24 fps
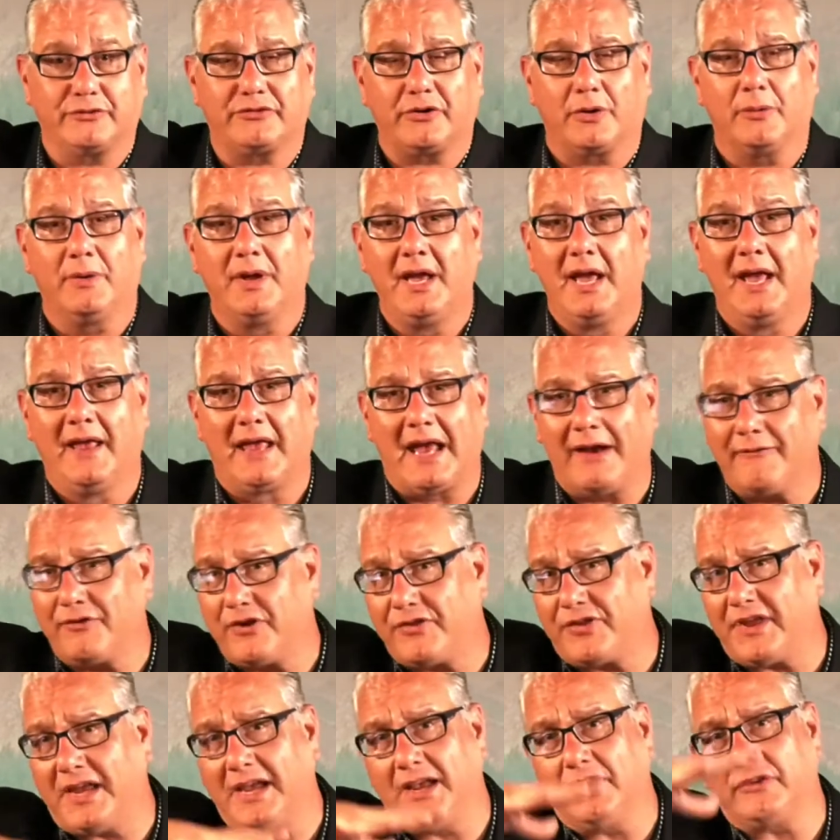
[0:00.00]
So
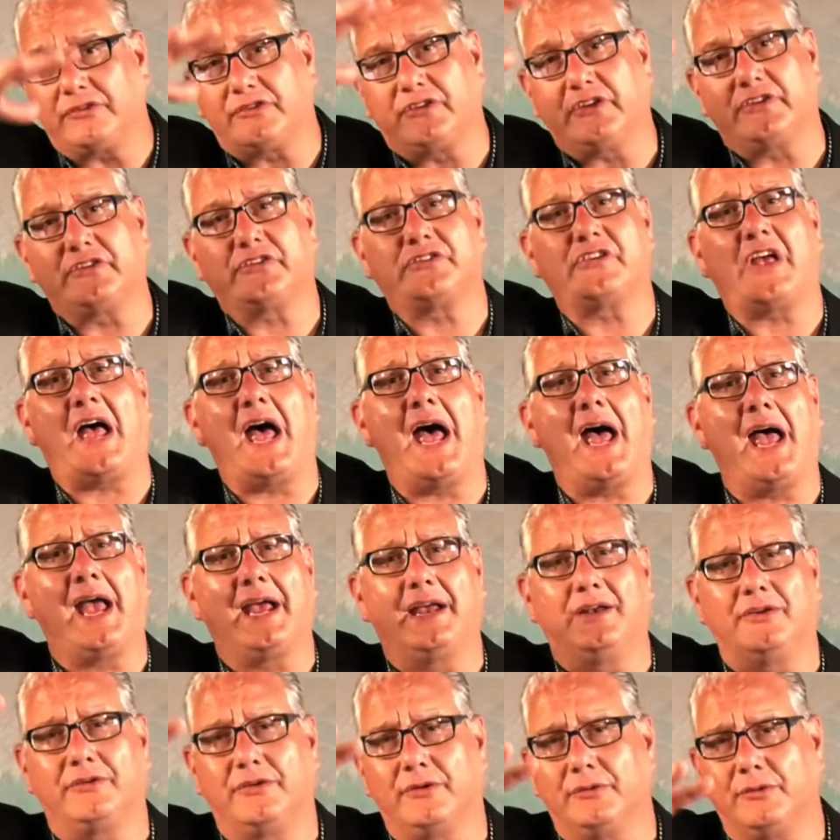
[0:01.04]
everything is
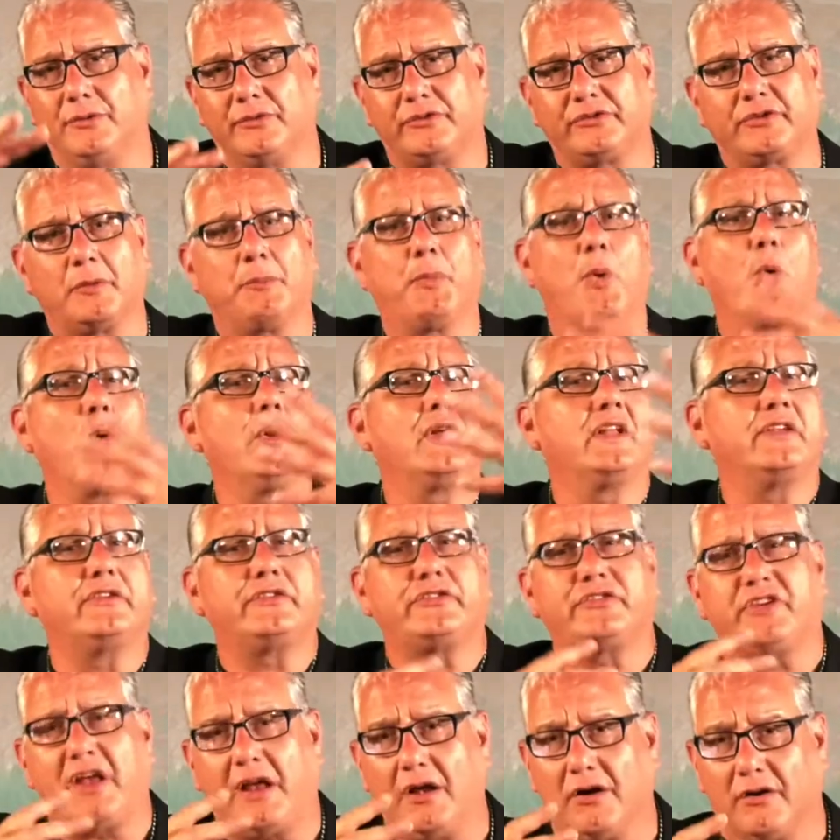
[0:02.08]
designed to support
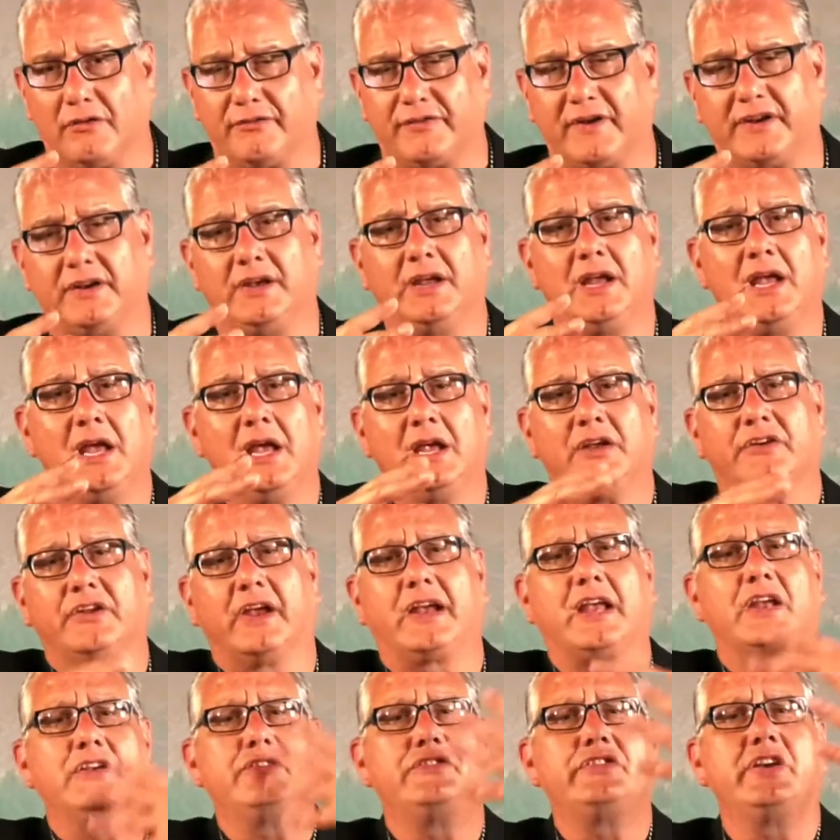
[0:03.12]
itself and to
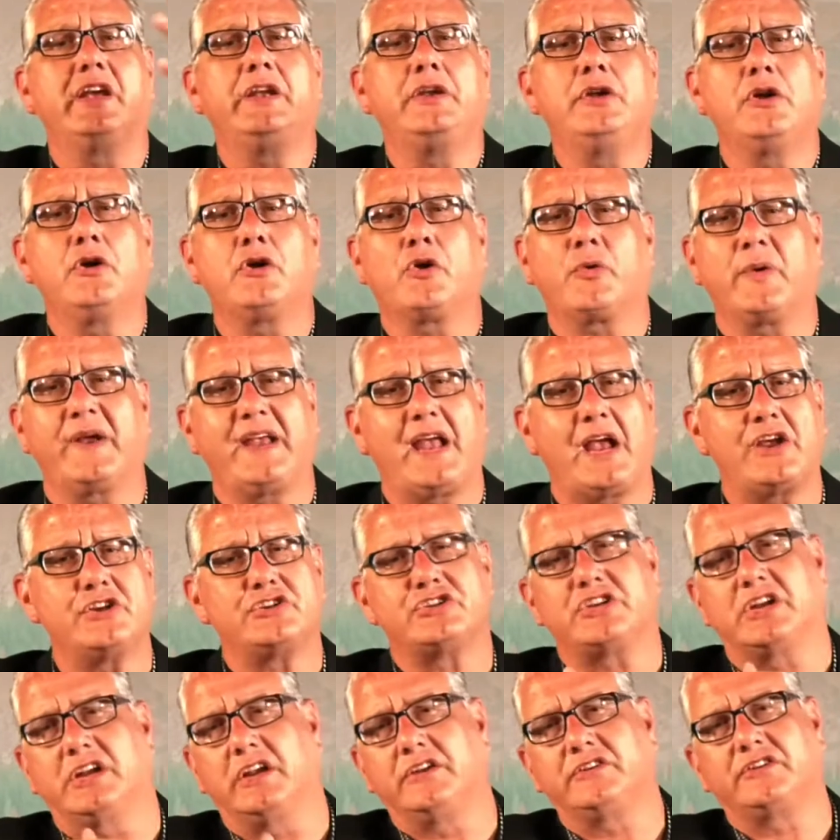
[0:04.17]
continue
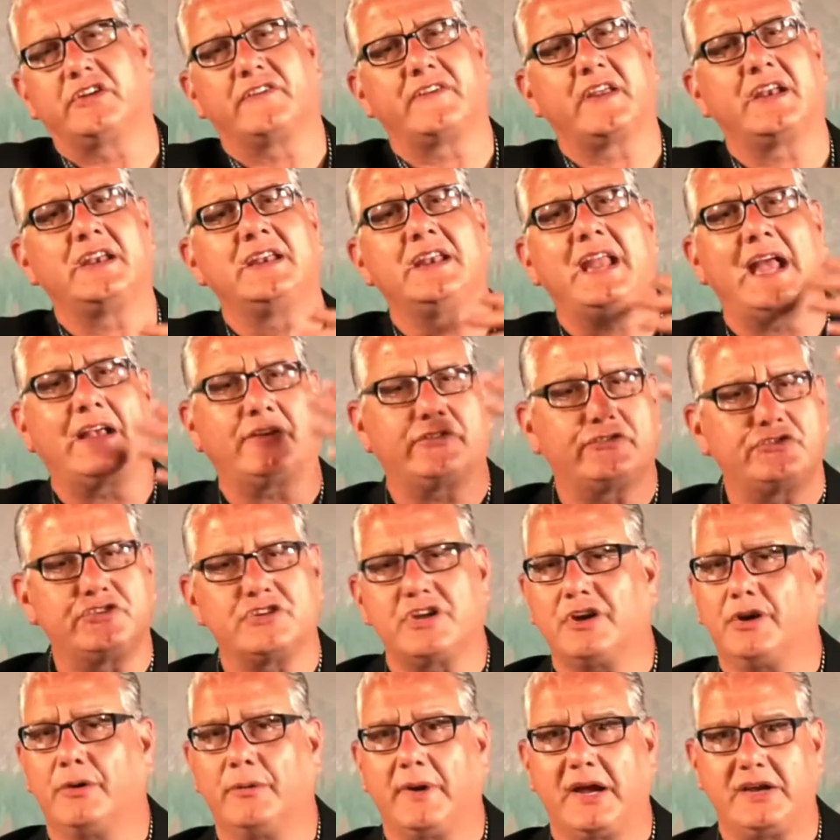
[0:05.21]
creation into the next
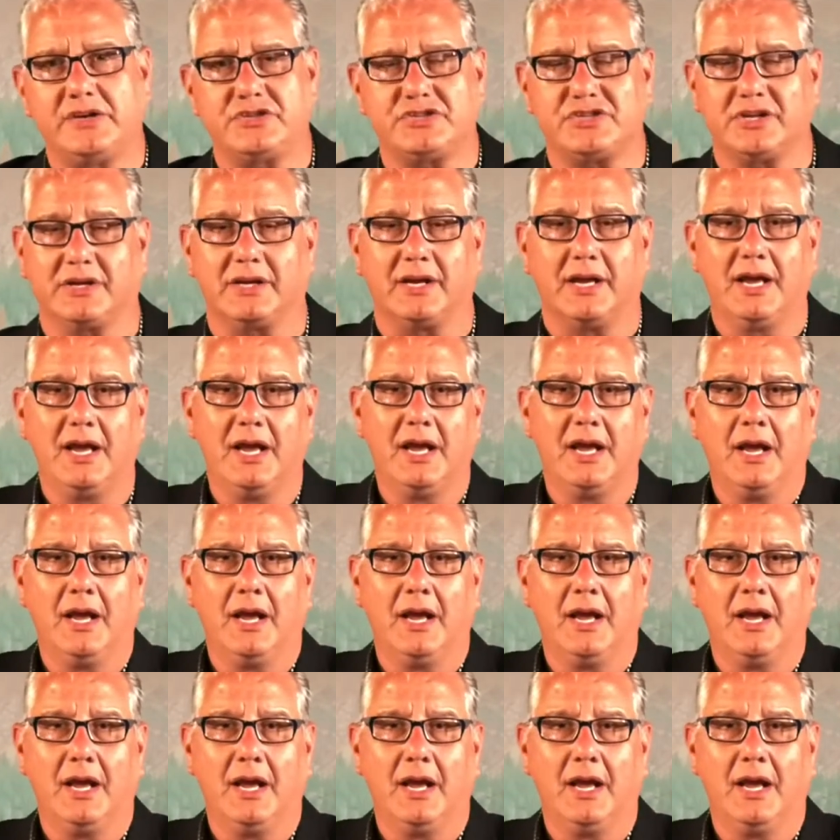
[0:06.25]
generation.